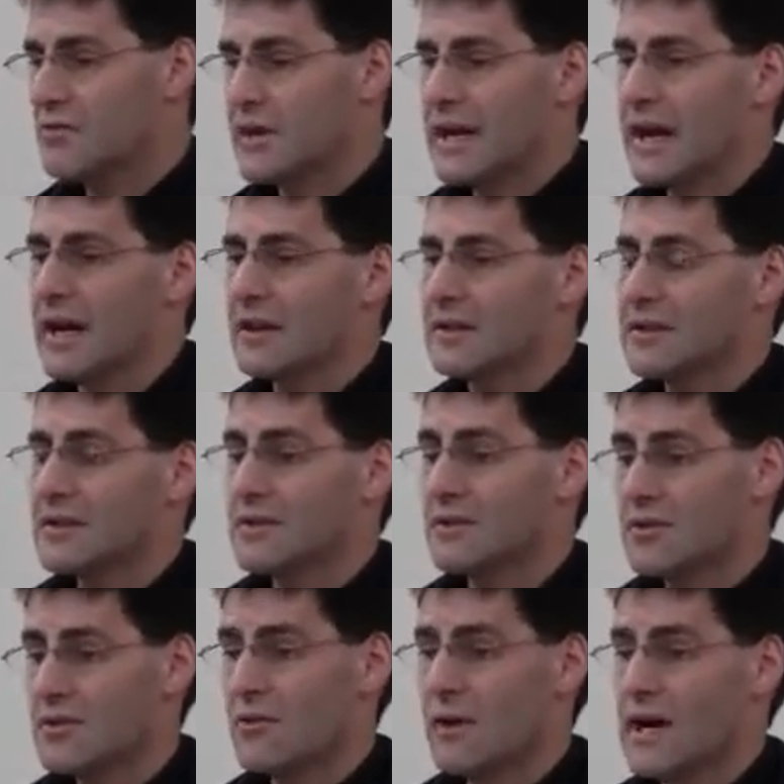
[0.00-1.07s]
reality or
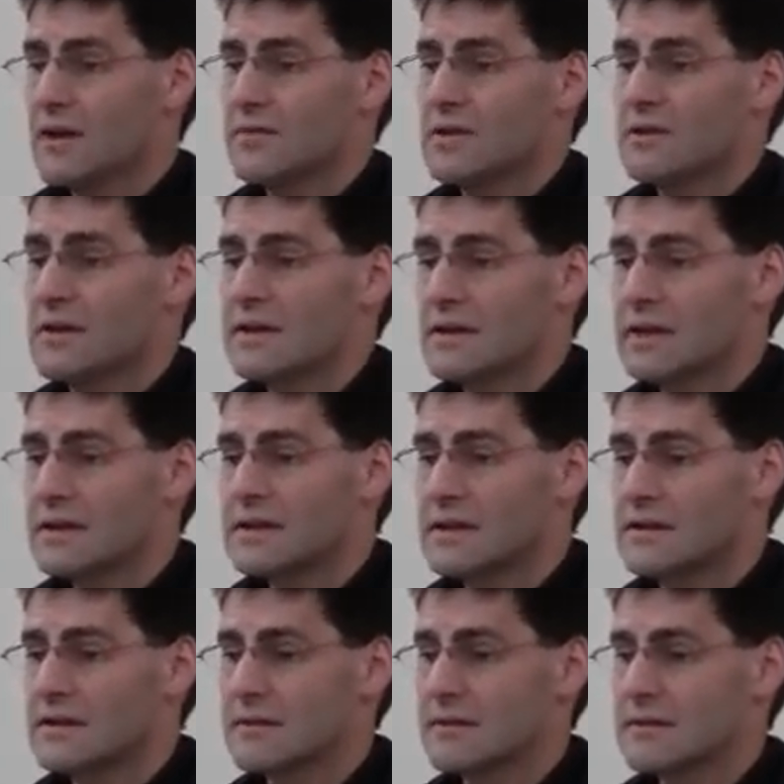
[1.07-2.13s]
a new way of doing things,
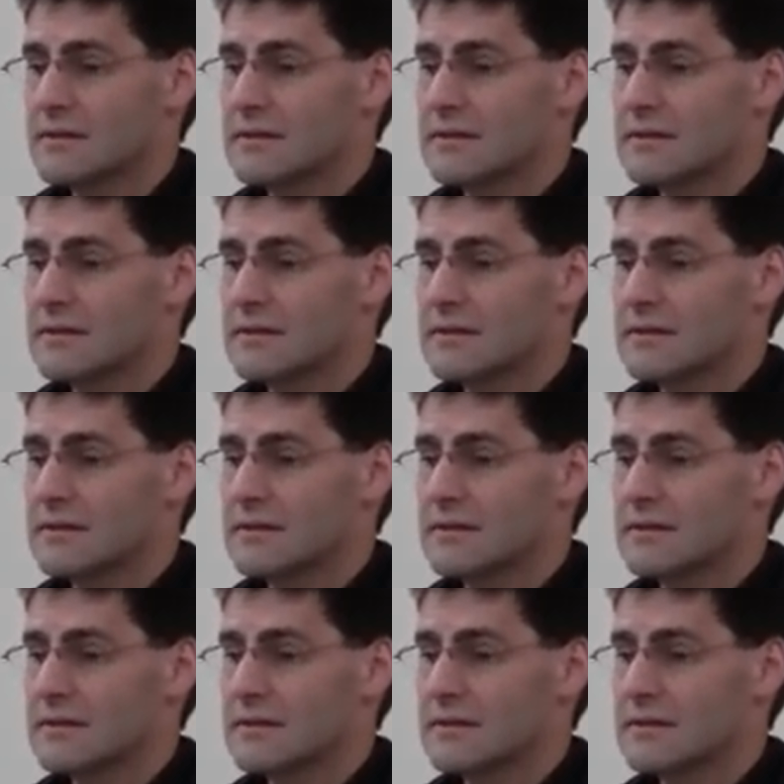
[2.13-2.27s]
that